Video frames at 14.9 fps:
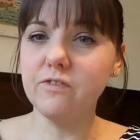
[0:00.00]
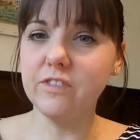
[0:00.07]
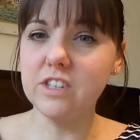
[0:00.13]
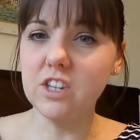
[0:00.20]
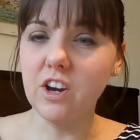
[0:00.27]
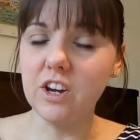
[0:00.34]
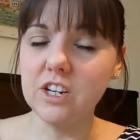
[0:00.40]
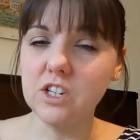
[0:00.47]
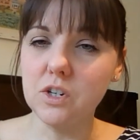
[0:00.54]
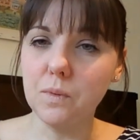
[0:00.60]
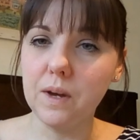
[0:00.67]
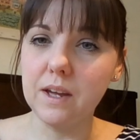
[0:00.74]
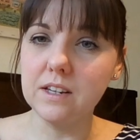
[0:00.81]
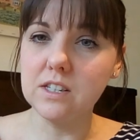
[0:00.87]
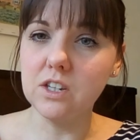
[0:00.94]
side to
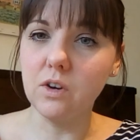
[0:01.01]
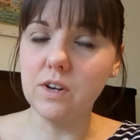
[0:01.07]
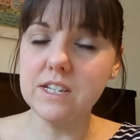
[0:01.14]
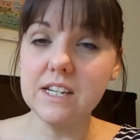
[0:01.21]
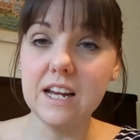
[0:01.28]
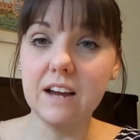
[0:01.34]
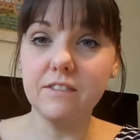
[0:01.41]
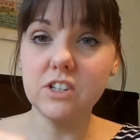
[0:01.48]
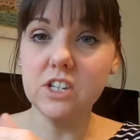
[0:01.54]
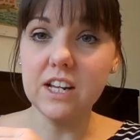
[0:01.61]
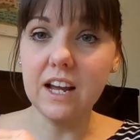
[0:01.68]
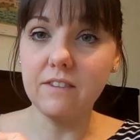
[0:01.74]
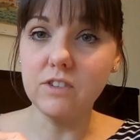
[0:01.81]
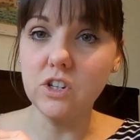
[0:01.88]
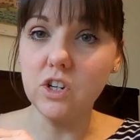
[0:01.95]
it. So I didn't actually
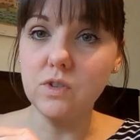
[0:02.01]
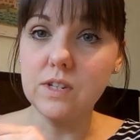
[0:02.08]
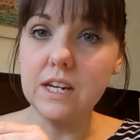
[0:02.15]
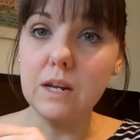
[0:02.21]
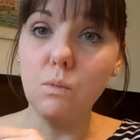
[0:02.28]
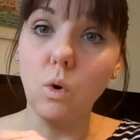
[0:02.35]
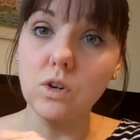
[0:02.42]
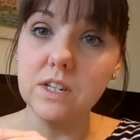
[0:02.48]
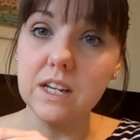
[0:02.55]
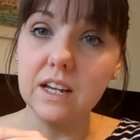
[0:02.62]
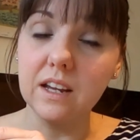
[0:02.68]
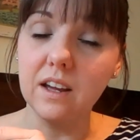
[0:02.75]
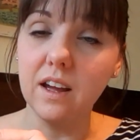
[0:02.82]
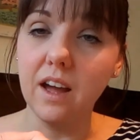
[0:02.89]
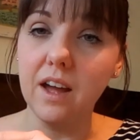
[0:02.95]
have to use any
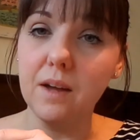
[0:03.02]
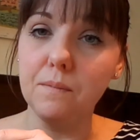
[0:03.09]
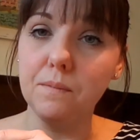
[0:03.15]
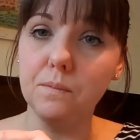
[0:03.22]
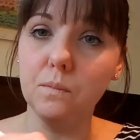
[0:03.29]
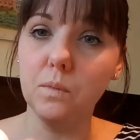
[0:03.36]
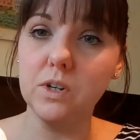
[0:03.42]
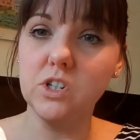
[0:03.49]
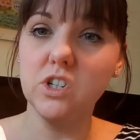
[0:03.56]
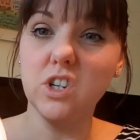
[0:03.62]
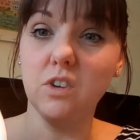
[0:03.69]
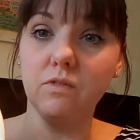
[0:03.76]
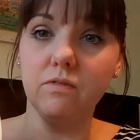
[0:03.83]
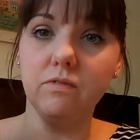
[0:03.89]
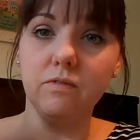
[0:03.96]
wadding, which you
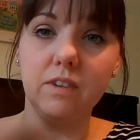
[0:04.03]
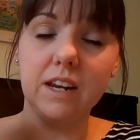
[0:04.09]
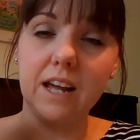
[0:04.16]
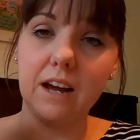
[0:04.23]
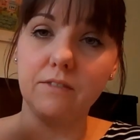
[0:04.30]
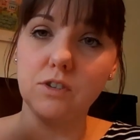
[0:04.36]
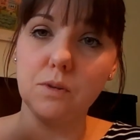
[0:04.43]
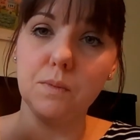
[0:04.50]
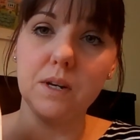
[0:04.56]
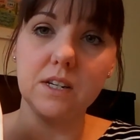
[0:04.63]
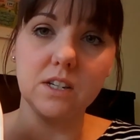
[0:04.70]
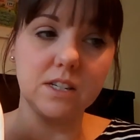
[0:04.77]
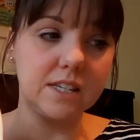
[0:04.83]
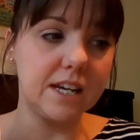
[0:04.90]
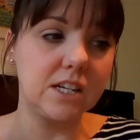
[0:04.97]
don't really have to, but it
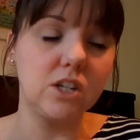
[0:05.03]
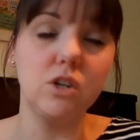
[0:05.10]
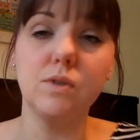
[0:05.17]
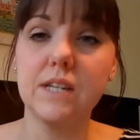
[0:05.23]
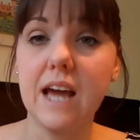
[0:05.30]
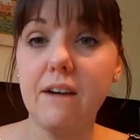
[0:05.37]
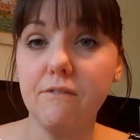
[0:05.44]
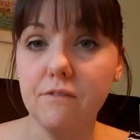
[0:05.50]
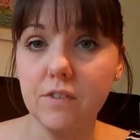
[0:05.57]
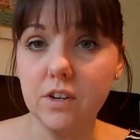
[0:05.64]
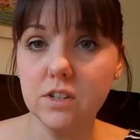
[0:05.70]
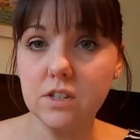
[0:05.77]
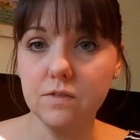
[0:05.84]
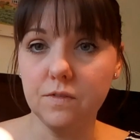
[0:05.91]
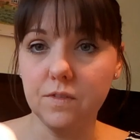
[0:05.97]
does say to use
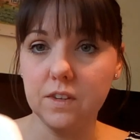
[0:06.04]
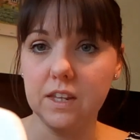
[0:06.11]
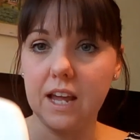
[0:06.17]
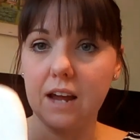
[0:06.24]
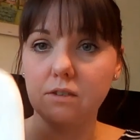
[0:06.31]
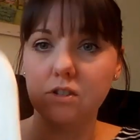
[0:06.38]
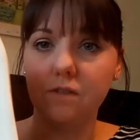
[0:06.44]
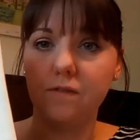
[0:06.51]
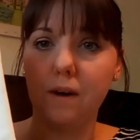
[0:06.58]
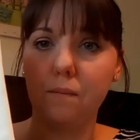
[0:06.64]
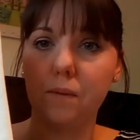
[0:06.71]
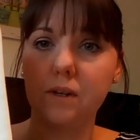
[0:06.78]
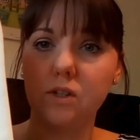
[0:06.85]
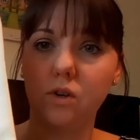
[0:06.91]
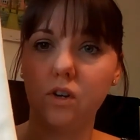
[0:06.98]
canvas for the outer
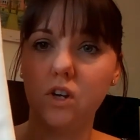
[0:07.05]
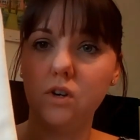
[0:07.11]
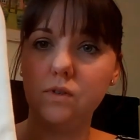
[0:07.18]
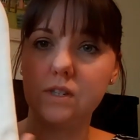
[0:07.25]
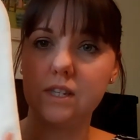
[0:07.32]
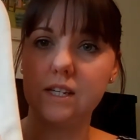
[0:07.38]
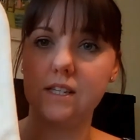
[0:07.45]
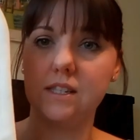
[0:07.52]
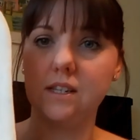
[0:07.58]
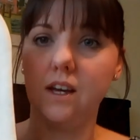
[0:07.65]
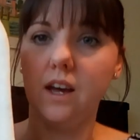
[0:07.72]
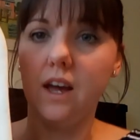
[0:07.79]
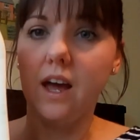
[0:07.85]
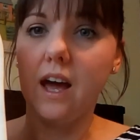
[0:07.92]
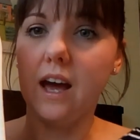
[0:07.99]
fabric. So I used this,
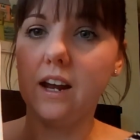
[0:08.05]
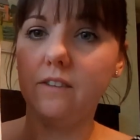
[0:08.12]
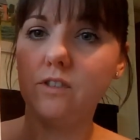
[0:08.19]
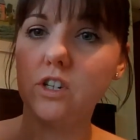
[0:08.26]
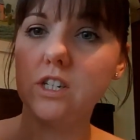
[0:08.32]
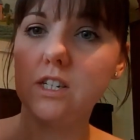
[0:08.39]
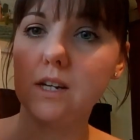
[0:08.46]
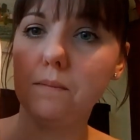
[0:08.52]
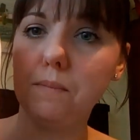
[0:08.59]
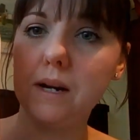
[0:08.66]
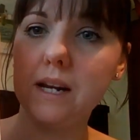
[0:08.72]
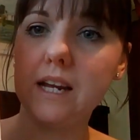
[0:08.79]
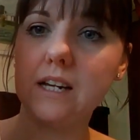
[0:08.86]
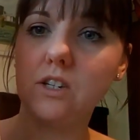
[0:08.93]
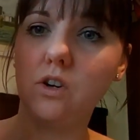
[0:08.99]
and I've just
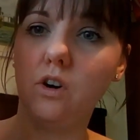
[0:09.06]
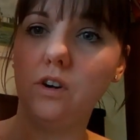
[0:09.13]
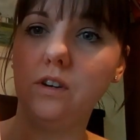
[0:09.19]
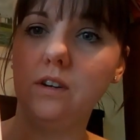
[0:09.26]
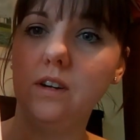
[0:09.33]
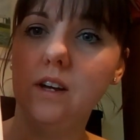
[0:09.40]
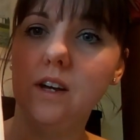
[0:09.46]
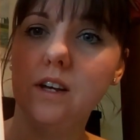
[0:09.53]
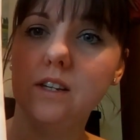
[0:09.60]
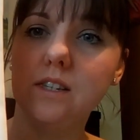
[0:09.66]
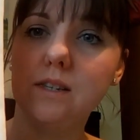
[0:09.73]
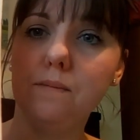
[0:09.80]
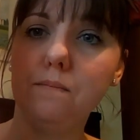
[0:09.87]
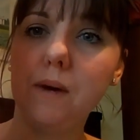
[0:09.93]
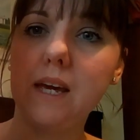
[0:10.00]
appliqued on
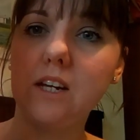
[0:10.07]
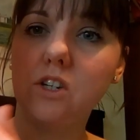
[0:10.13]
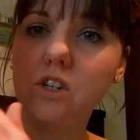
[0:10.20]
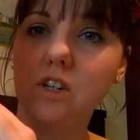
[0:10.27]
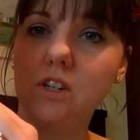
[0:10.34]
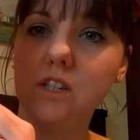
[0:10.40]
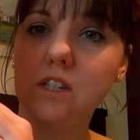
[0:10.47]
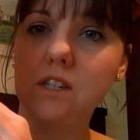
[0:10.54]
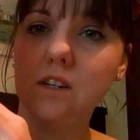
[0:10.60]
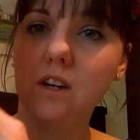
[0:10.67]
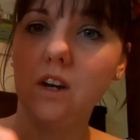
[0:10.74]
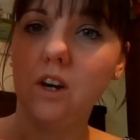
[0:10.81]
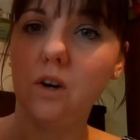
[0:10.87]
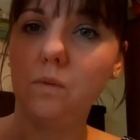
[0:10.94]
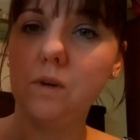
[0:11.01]
some pictures,
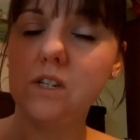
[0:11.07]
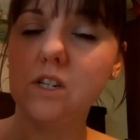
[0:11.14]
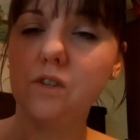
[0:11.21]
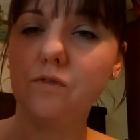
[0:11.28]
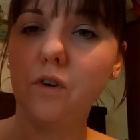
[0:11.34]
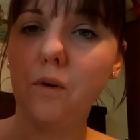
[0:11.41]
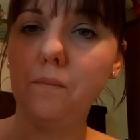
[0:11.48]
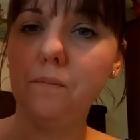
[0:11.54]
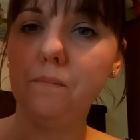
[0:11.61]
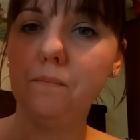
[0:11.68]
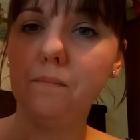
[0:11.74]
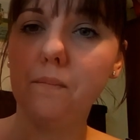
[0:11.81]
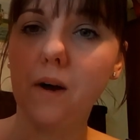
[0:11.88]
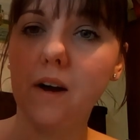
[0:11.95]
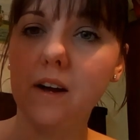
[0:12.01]
which is from
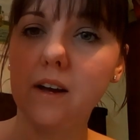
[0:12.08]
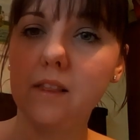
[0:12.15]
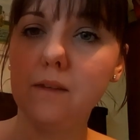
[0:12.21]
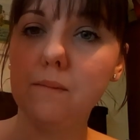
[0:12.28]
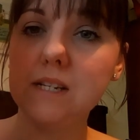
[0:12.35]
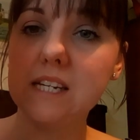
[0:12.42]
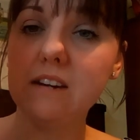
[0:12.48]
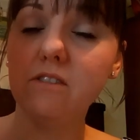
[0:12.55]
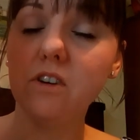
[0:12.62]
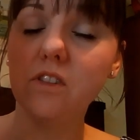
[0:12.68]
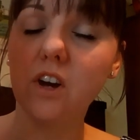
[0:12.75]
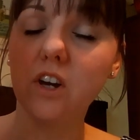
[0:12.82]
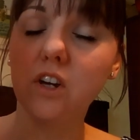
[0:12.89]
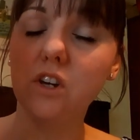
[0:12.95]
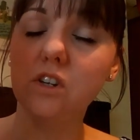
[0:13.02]
the material
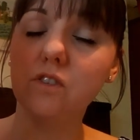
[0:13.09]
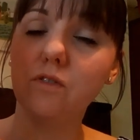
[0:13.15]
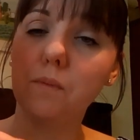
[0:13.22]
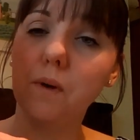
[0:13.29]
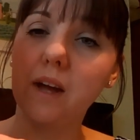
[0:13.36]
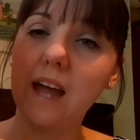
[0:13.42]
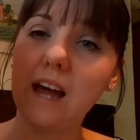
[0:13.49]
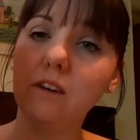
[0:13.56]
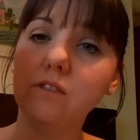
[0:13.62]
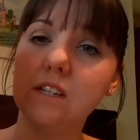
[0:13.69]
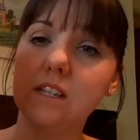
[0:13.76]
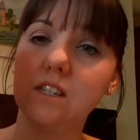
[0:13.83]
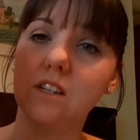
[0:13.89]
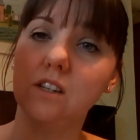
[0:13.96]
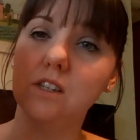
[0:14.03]
that I used for my
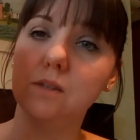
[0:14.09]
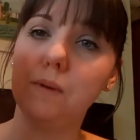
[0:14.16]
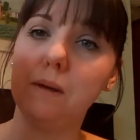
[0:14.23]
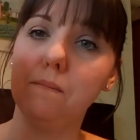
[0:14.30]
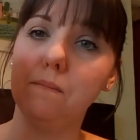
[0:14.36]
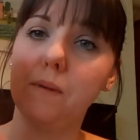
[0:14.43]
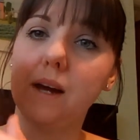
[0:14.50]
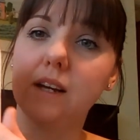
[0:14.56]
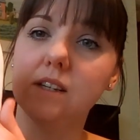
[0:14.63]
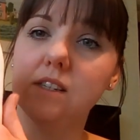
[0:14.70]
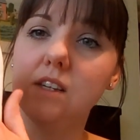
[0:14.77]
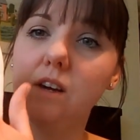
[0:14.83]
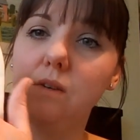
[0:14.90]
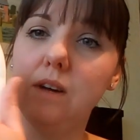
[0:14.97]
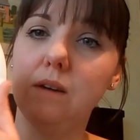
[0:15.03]
eldest son's beanbag.
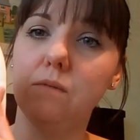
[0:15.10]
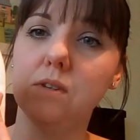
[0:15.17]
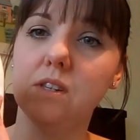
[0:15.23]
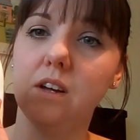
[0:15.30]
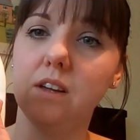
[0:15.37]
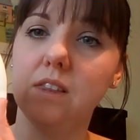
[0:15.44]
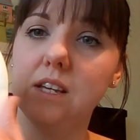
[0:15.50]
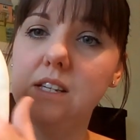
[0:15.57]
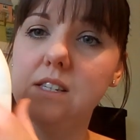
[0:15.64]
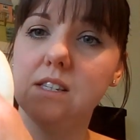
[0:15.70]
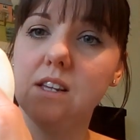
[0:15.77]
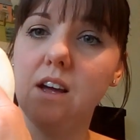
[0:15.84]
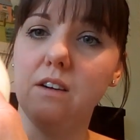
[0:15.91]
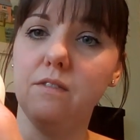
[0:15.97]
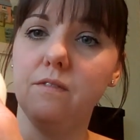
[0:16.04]
So it was like
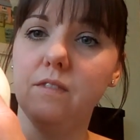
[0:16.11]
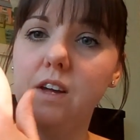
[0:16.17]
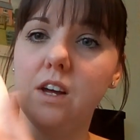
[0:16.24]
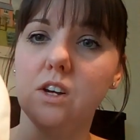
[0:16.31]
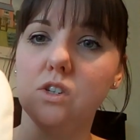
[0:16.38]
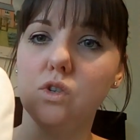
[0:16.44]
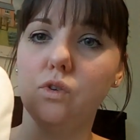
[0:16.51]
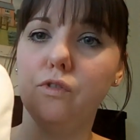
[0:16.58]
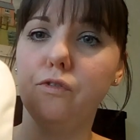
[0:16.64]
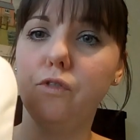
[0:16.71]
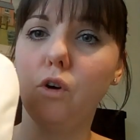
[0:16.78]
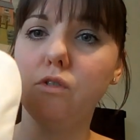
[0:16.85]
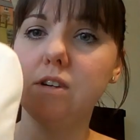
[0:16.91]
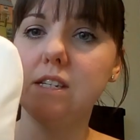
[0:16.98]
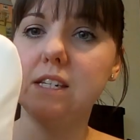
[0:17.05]
this sort of
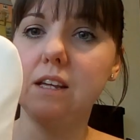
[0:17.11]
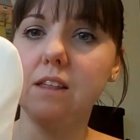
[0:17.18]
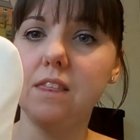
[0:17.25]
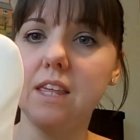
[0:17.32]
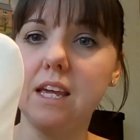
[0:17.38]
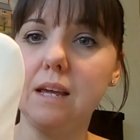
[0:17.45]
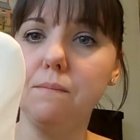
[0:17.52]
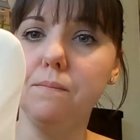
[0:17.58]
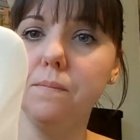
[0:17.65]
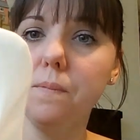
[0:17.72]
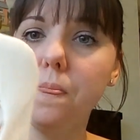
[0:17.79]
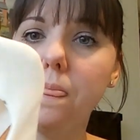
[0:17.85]
foresty theme,